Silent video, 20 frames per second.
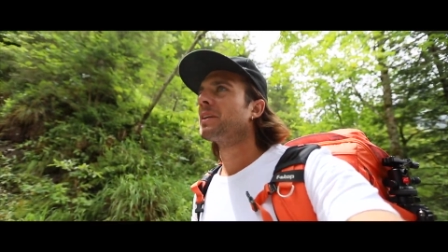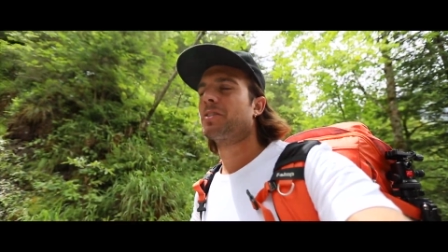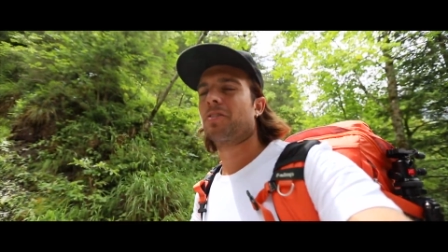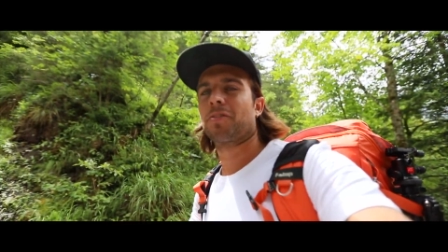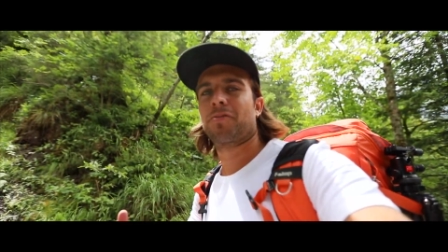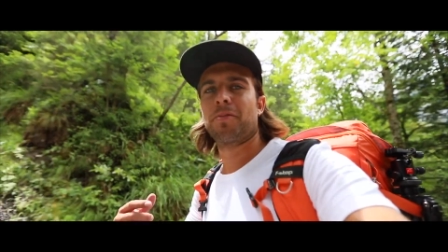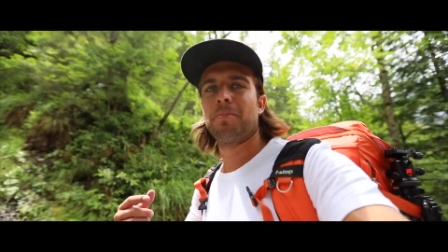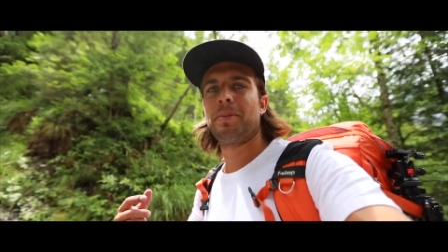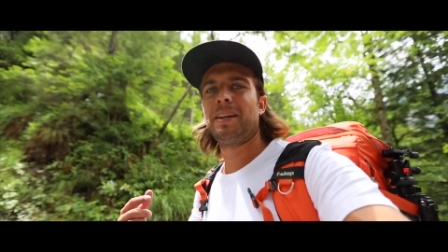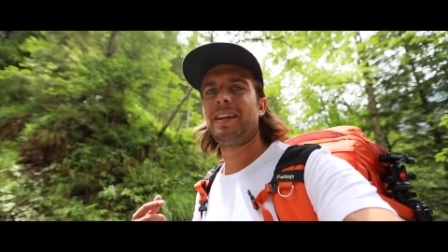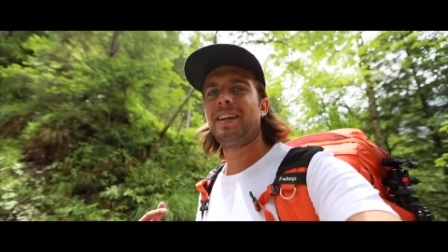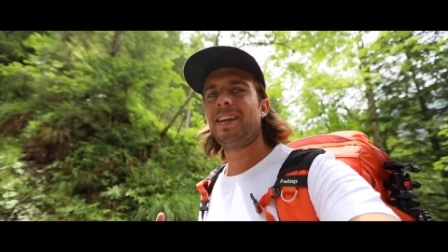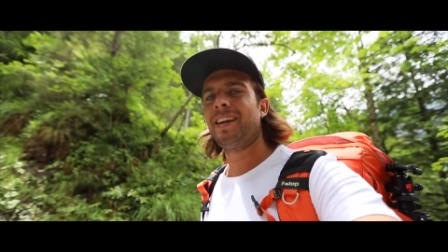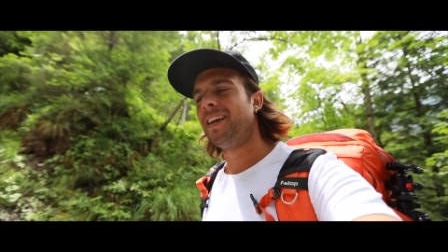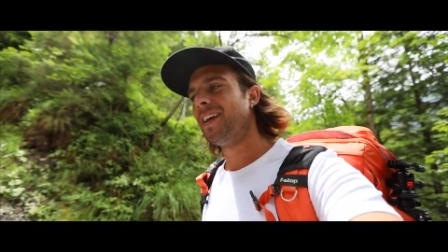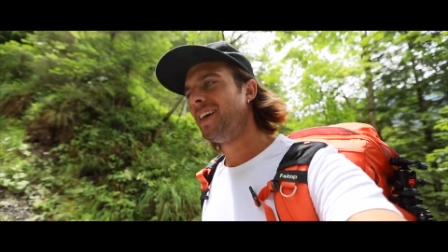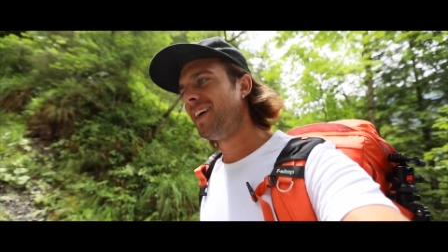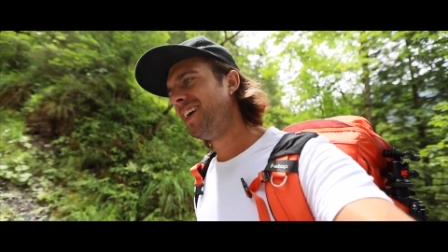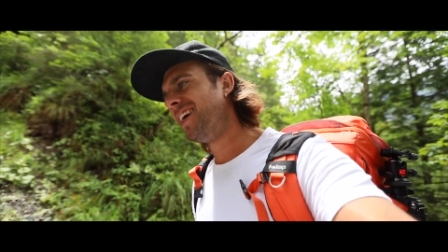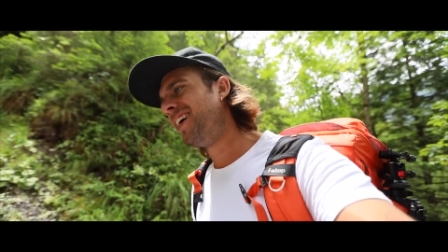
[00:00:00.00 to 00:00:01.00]
So for me,
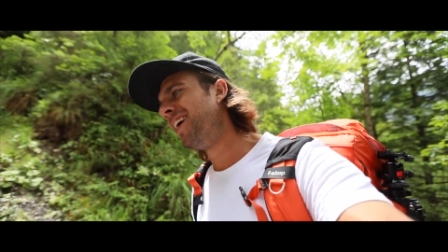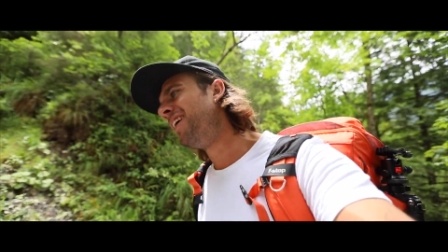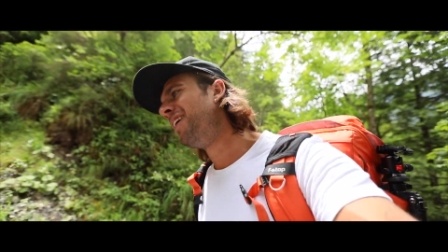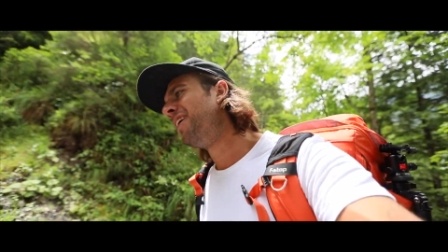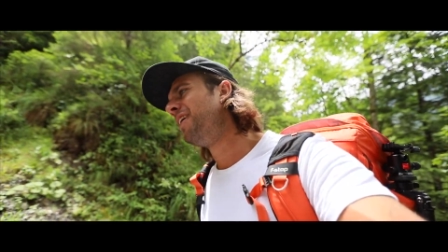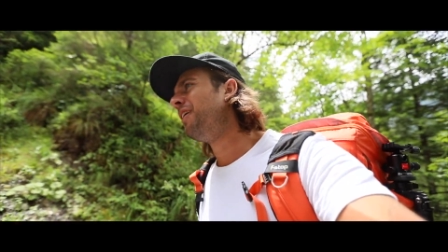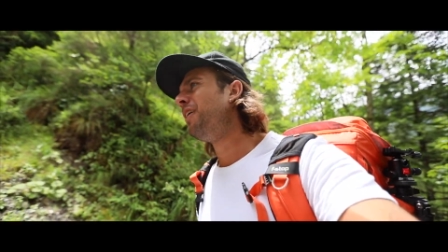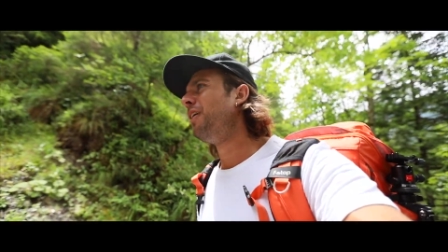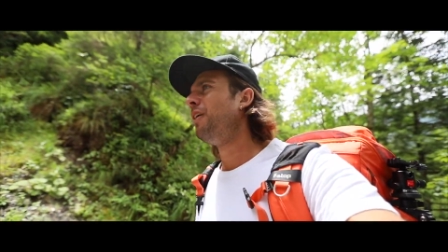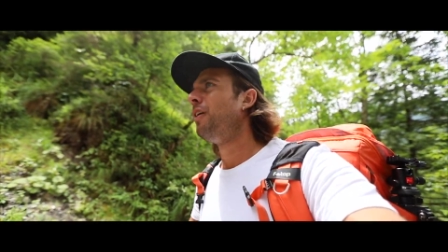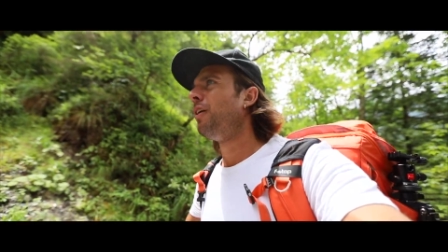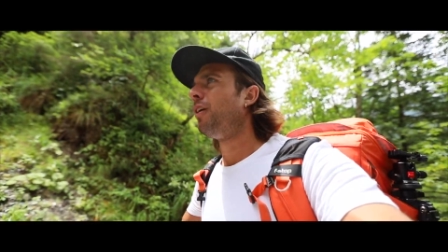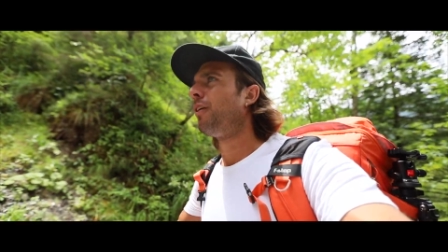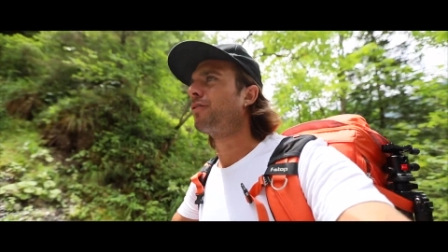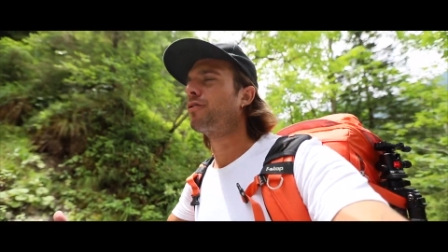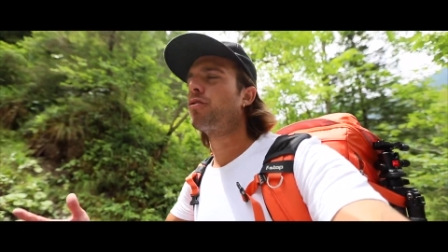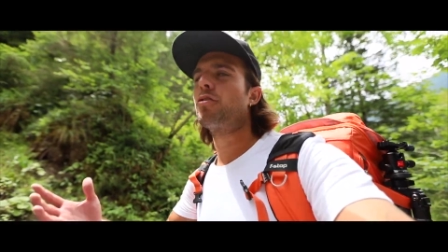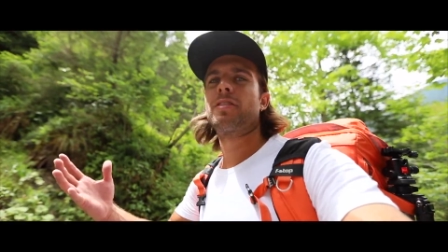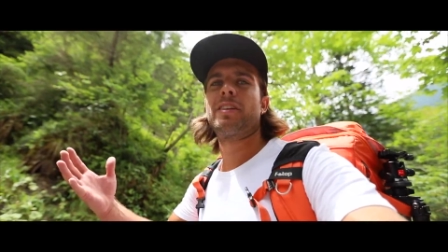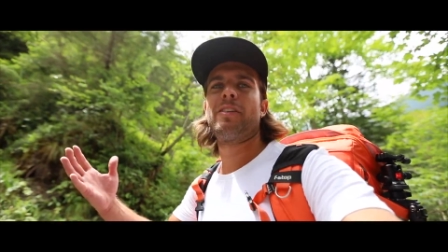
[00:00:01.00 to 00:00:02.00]

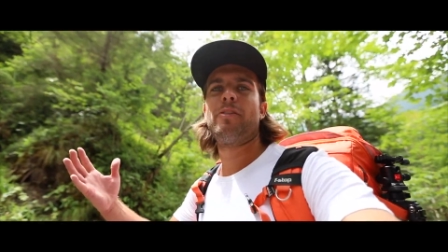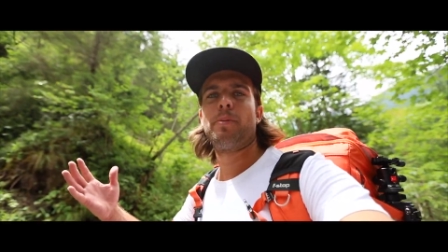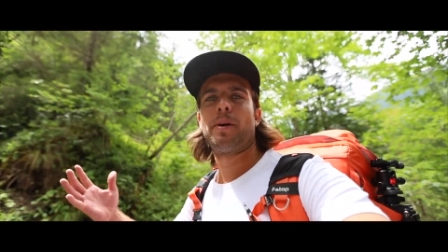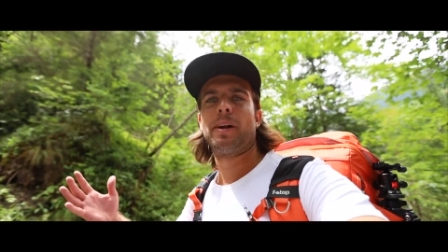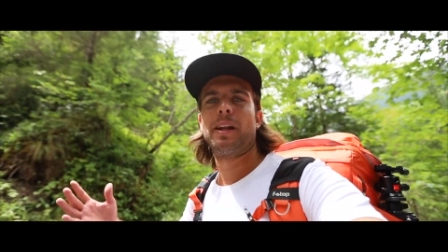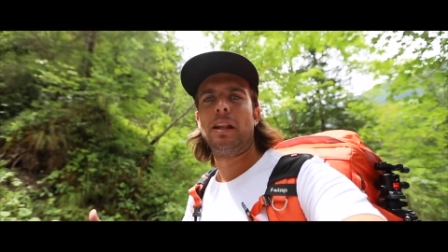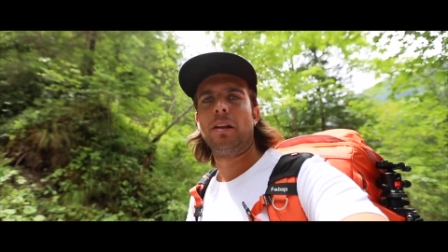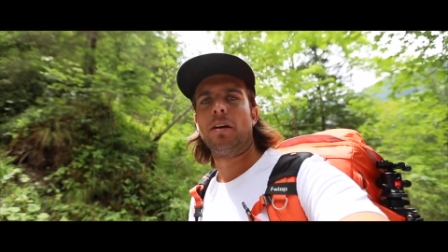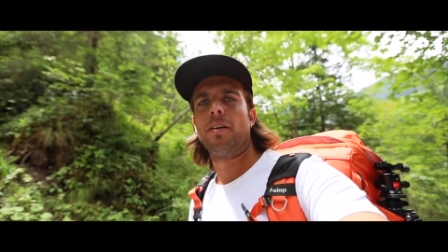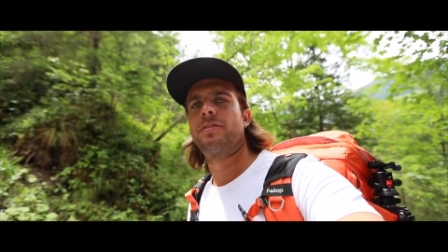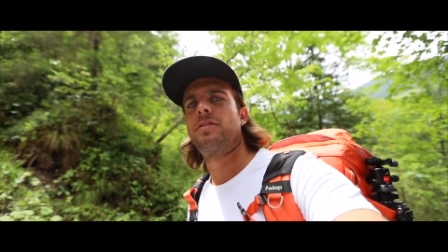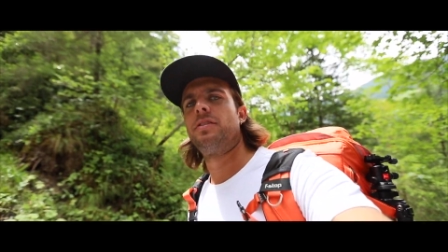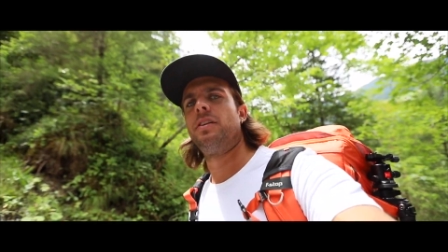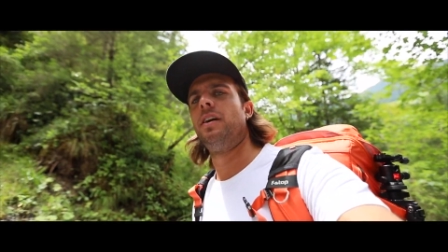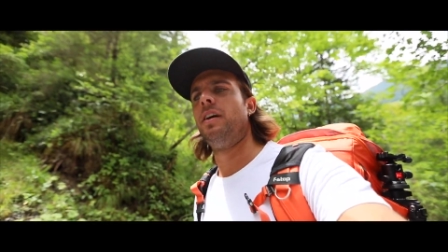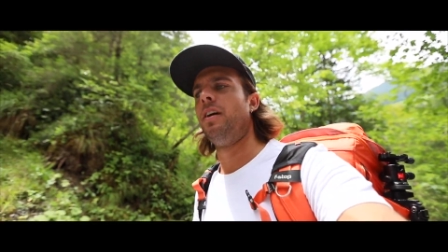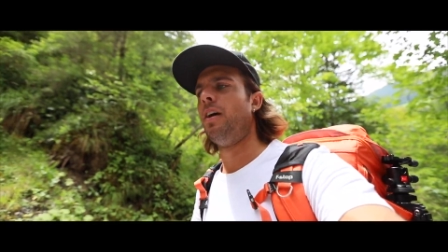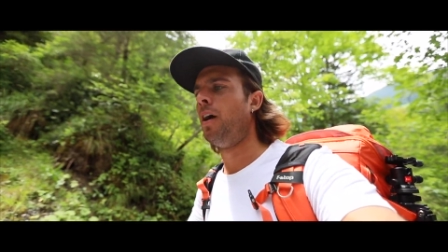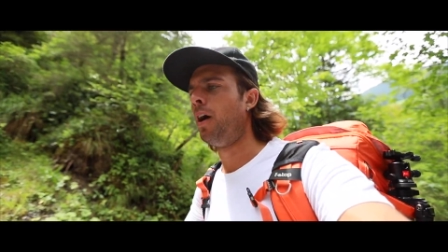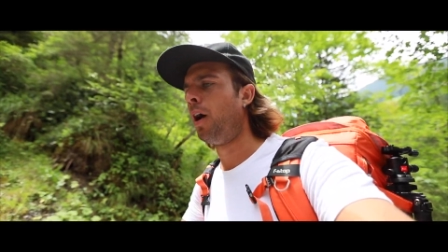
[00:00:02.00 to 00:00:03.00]
of course, everybody loves
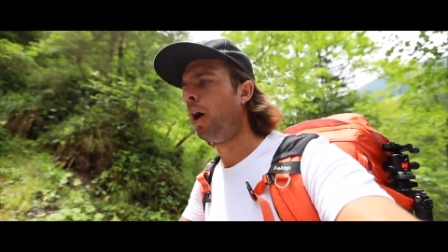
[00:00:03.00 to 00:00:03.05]
the